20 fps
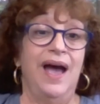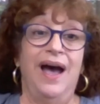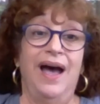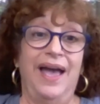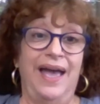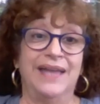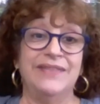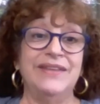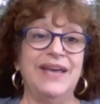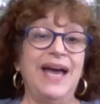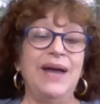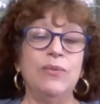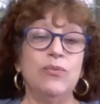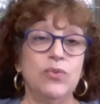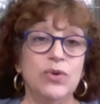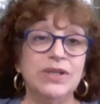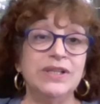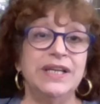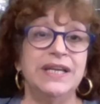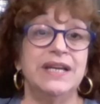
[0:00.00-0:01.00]
that
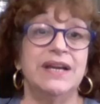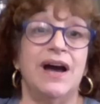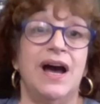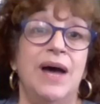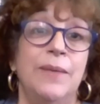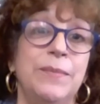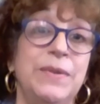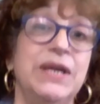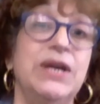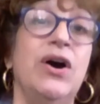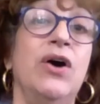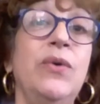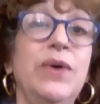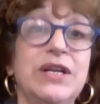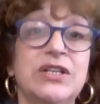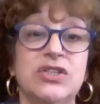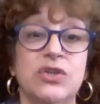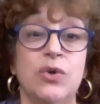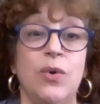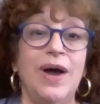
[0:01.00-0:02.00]
really got me going.
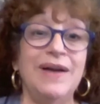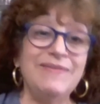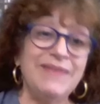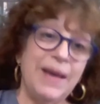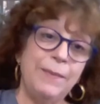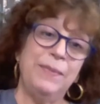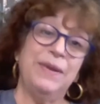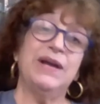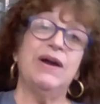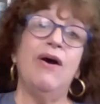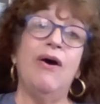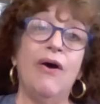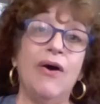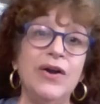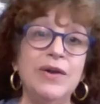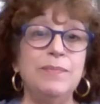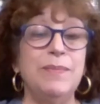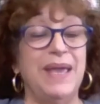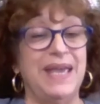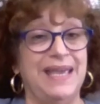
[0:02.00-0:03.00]
So I've not been
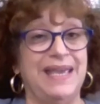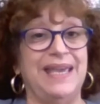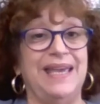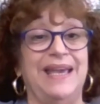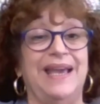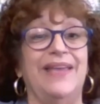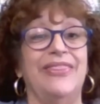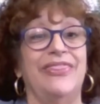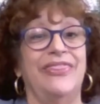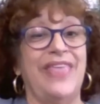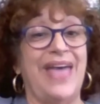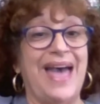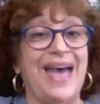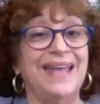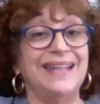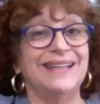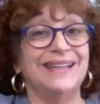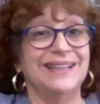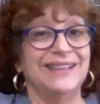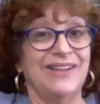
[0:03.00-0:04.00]
card making
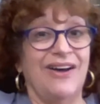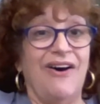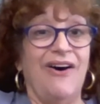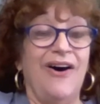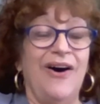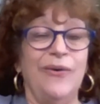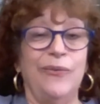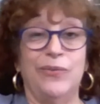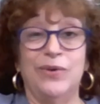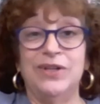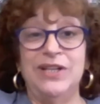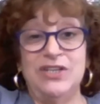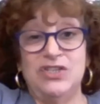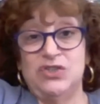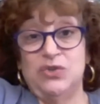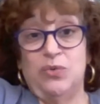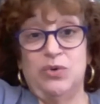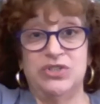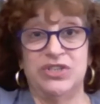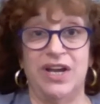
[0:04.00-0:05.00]
that long, really. So
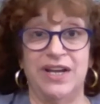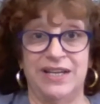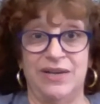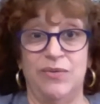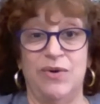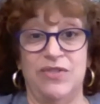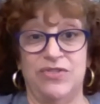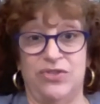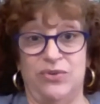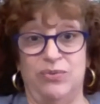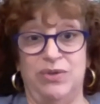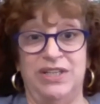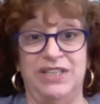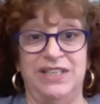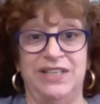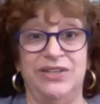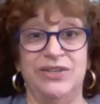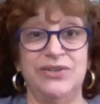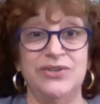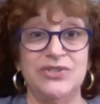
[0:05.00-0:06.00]
we're talking what, 3
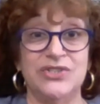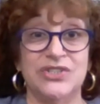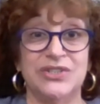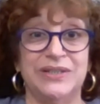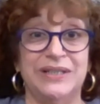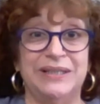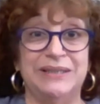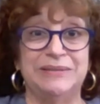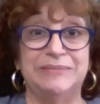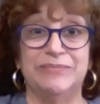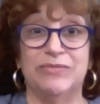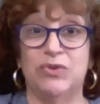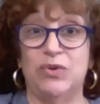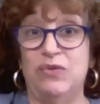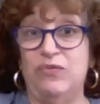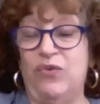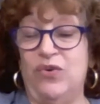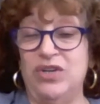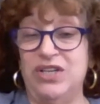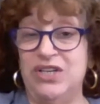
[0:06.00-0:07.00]
years,
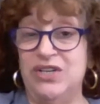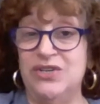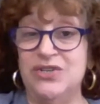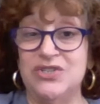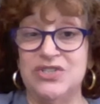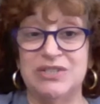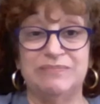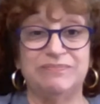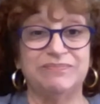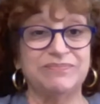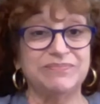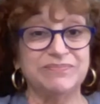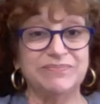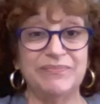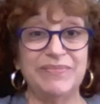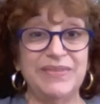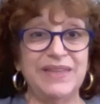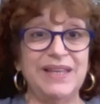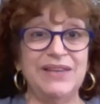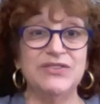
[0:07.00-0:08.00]
4 years.
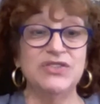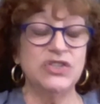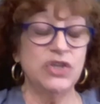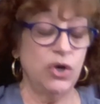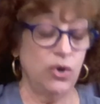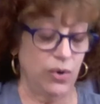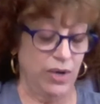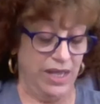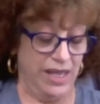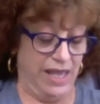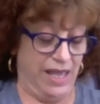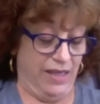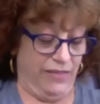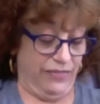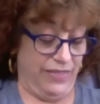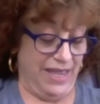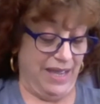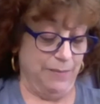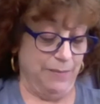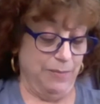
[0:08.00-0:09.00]
So
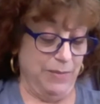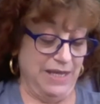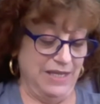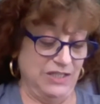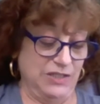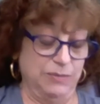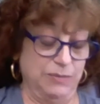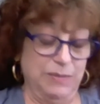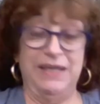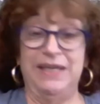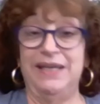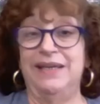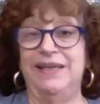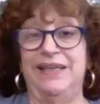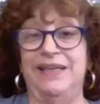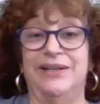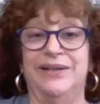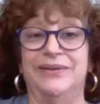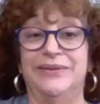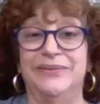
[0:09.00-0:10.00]
that makes me,
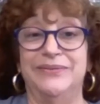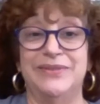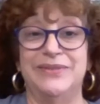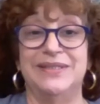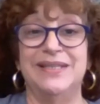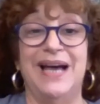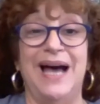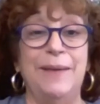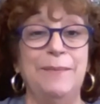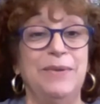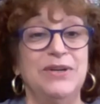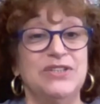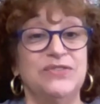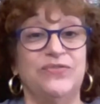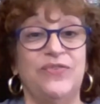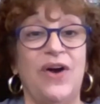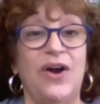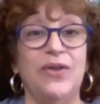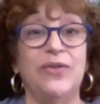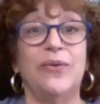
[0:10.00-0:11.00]
not much
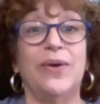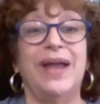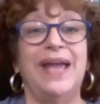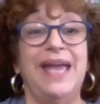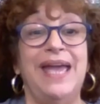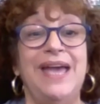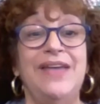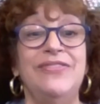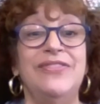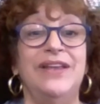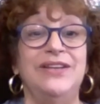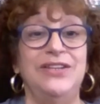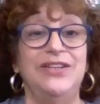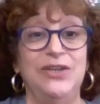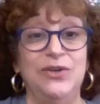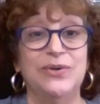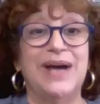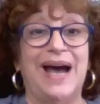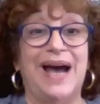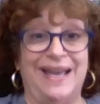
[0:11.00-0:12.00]
farther ahead than
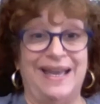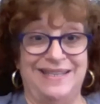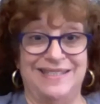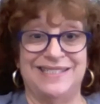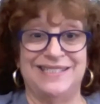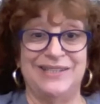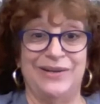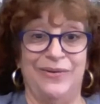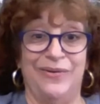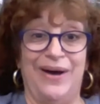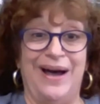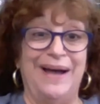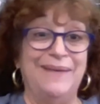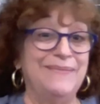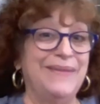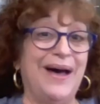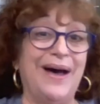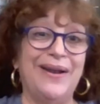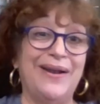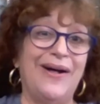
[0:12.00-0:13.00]
you guys. So I'm
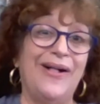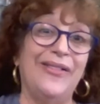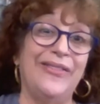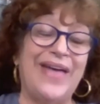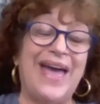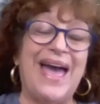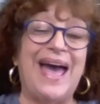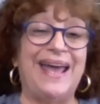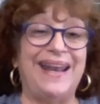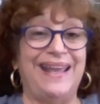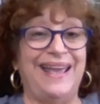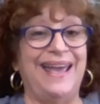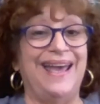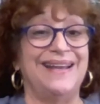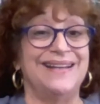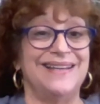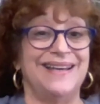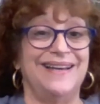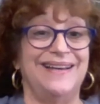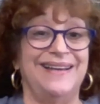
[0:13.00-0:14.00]
not all that and
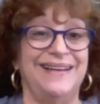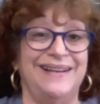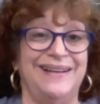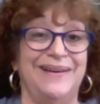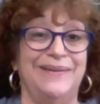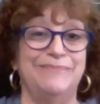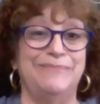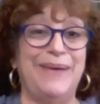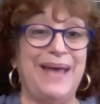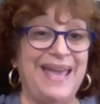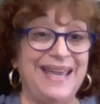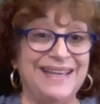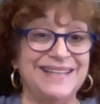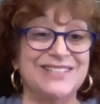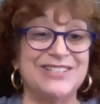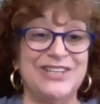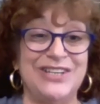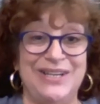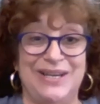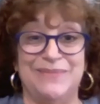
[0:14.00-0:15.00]
a bag of
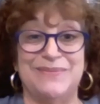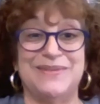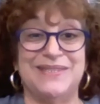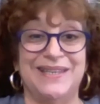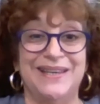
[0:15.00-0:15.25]
chips,